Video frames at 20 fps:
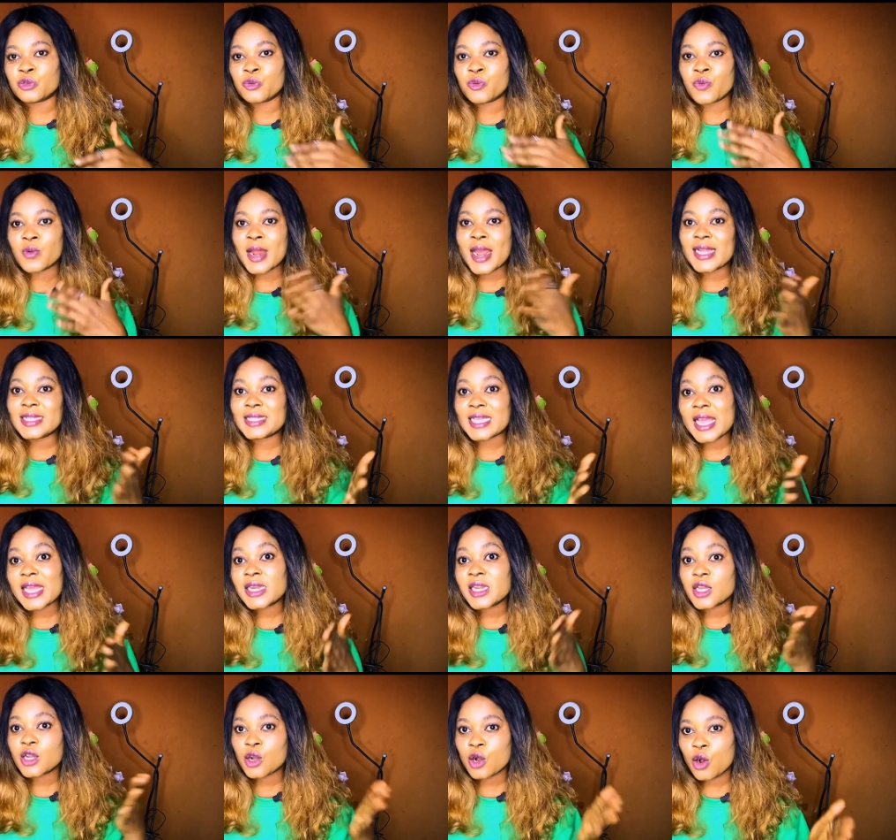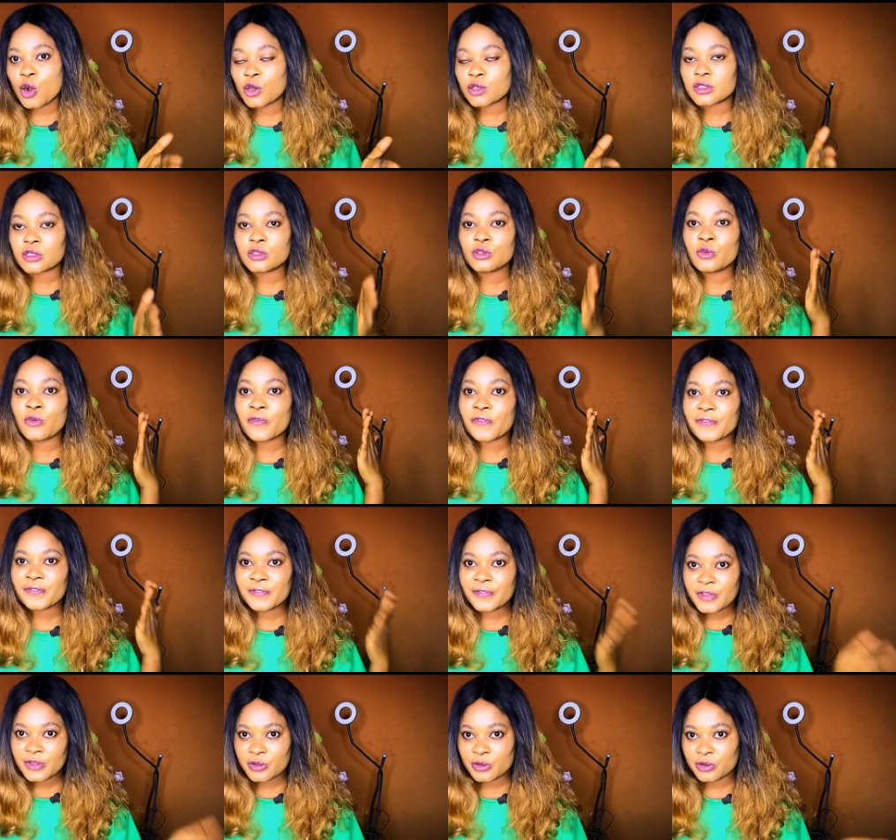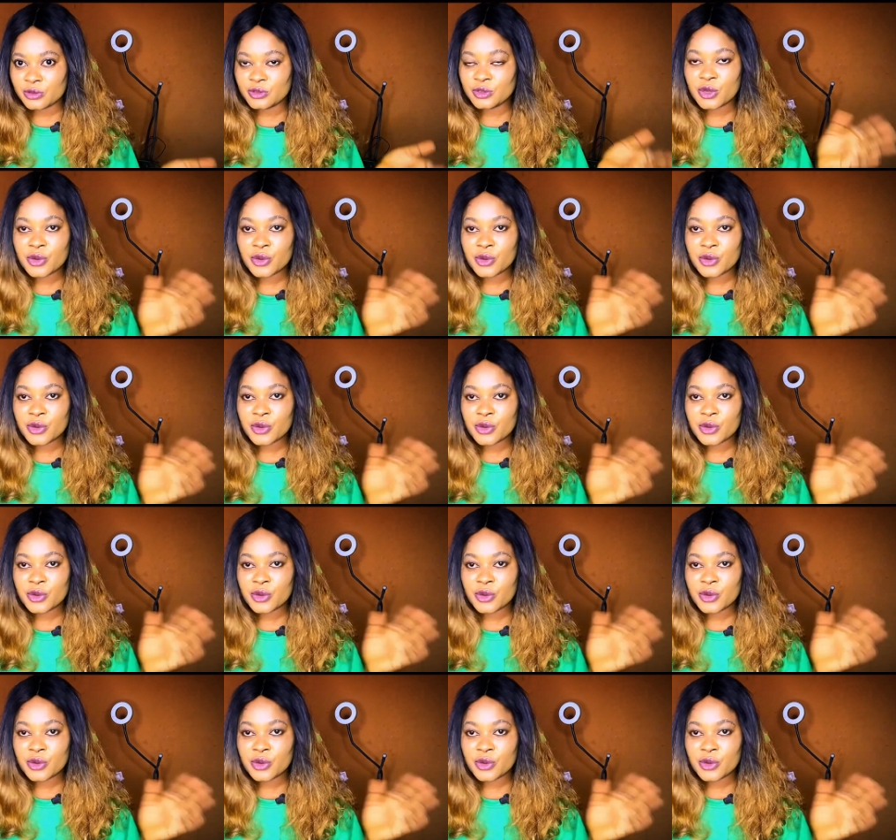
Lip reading: to write any course you feel.